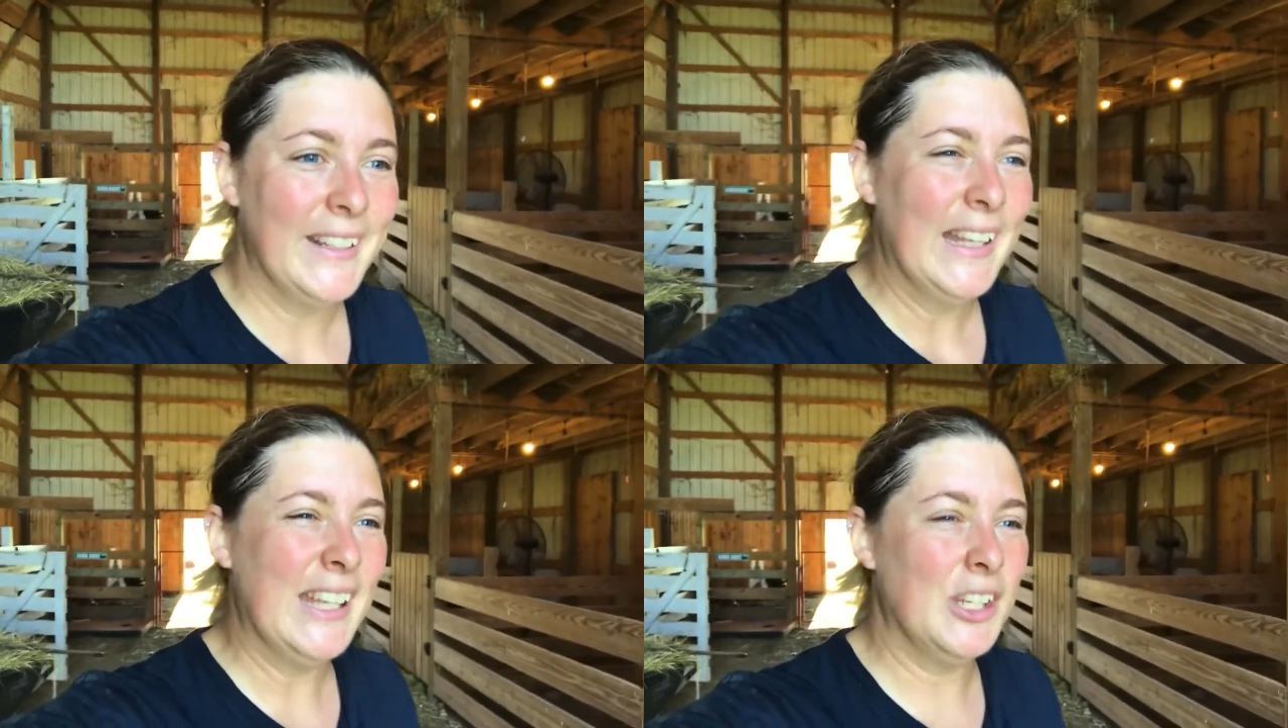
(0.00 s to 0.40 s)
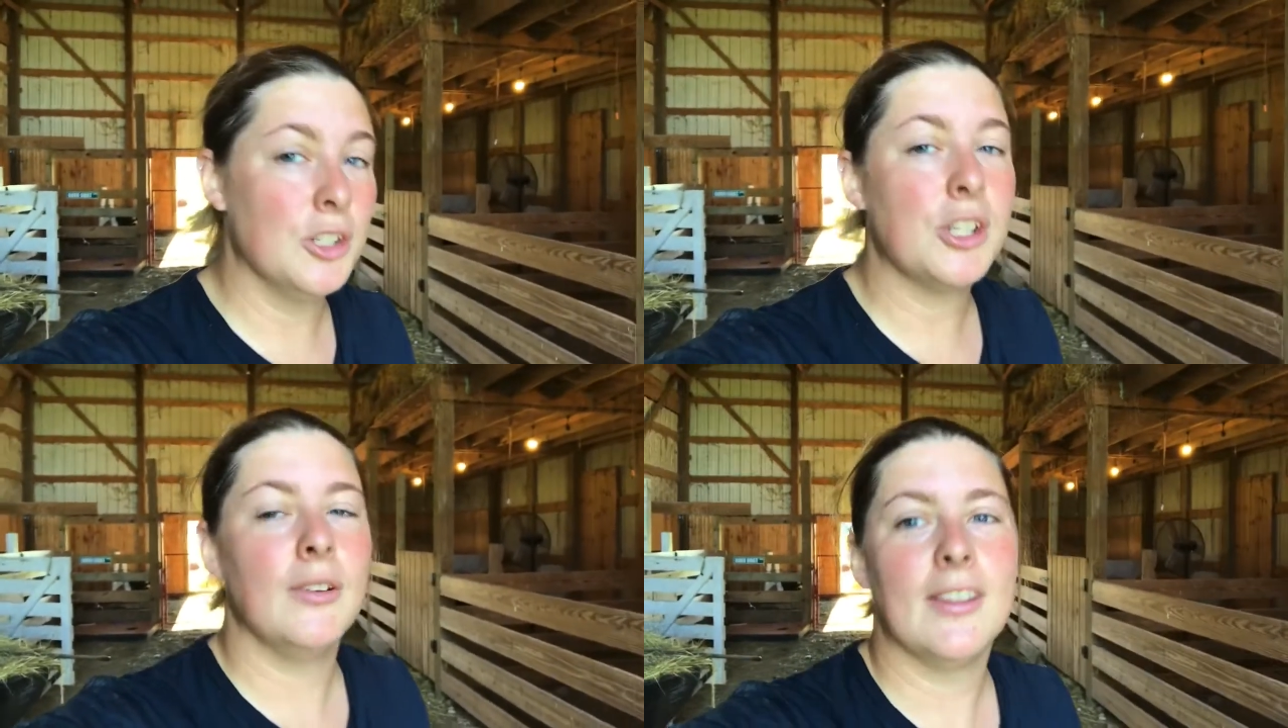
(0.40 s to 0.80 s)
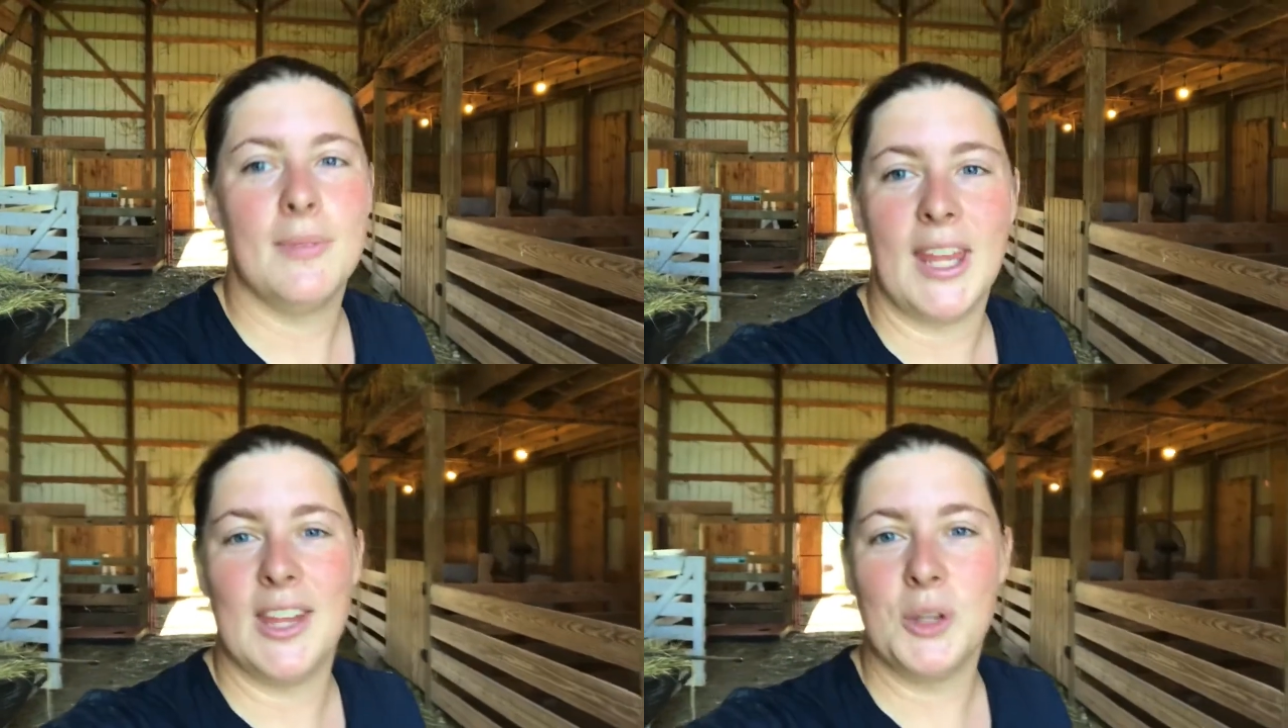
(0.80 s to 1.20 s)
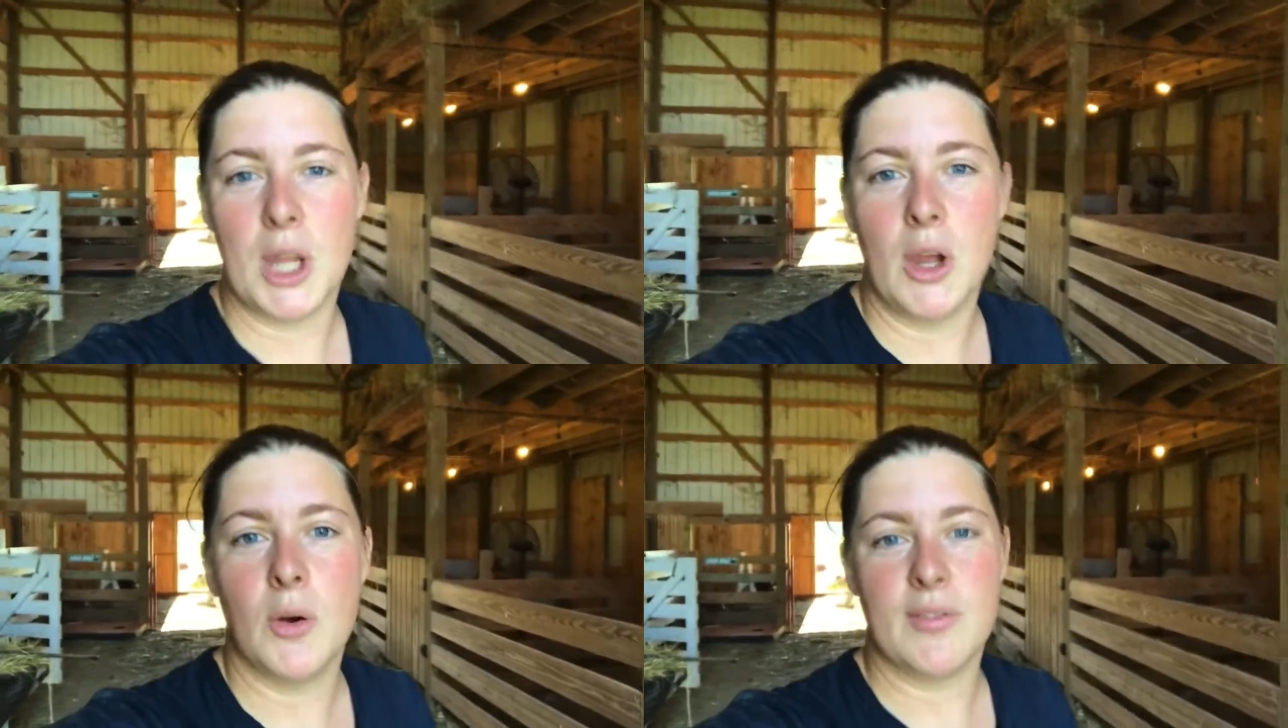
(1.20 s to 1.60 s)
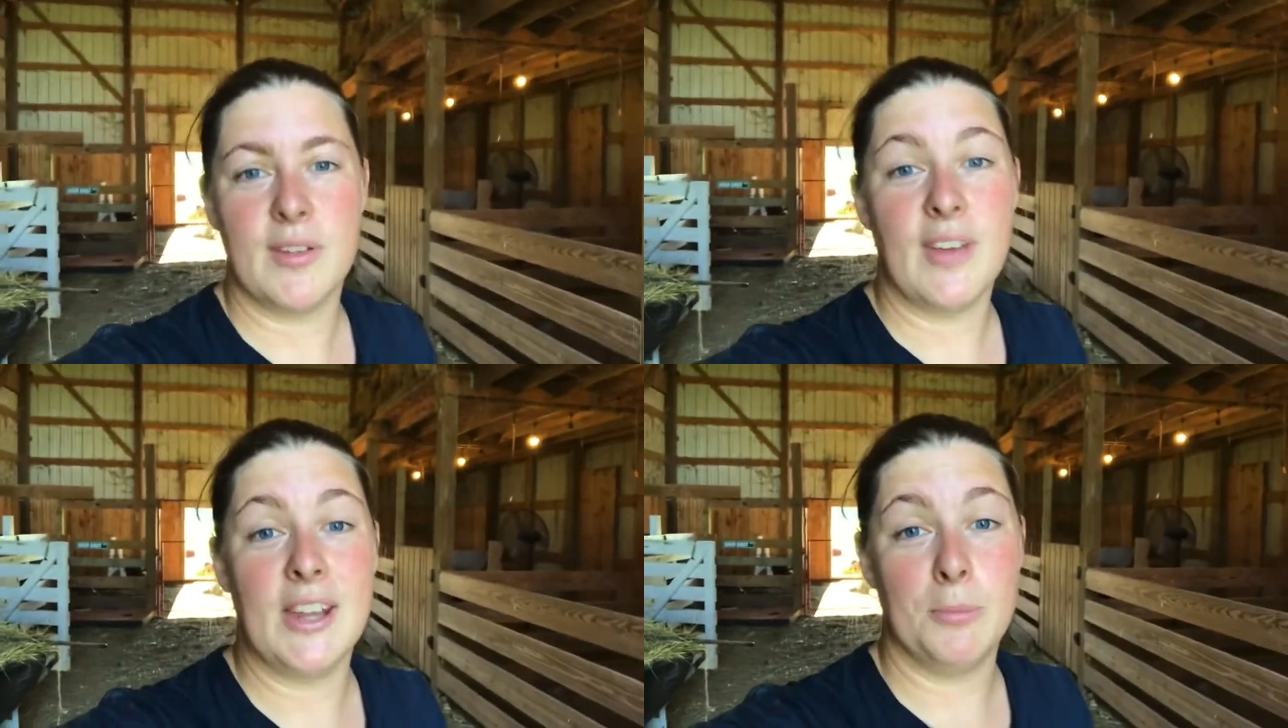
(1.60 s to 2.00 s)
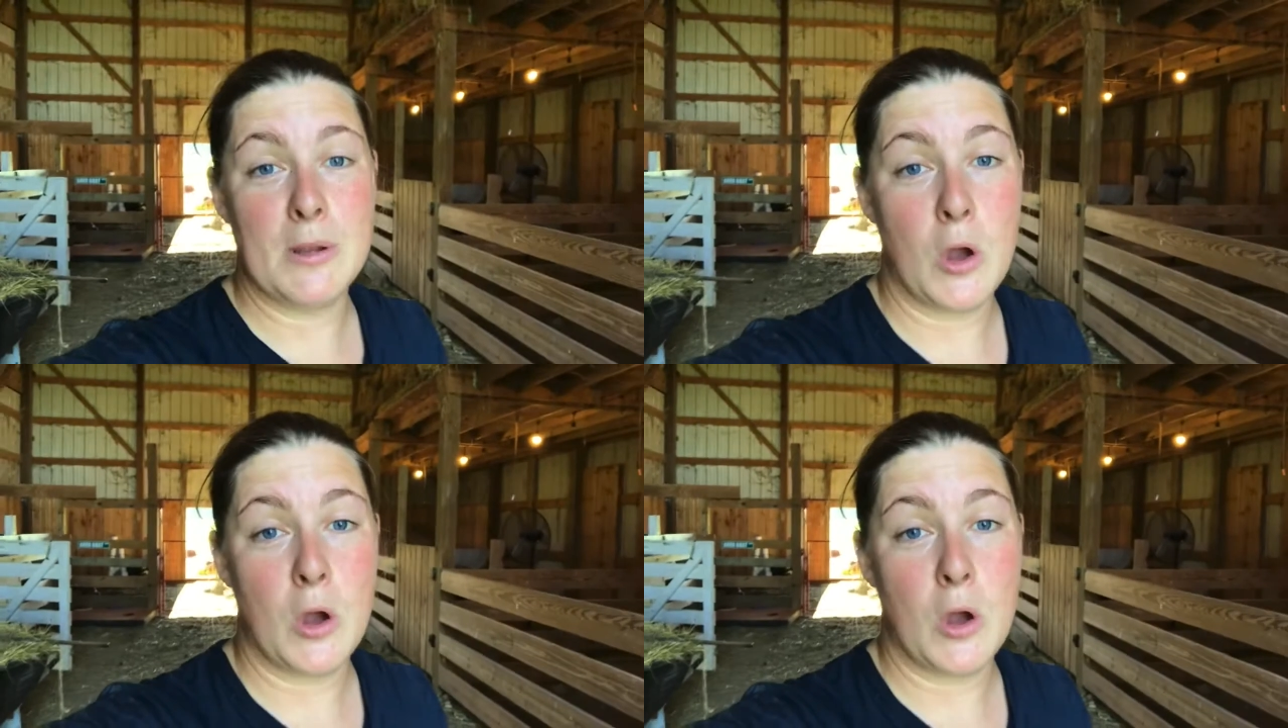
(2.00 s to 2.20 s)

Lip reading: And usually with me, you know, if the vet has been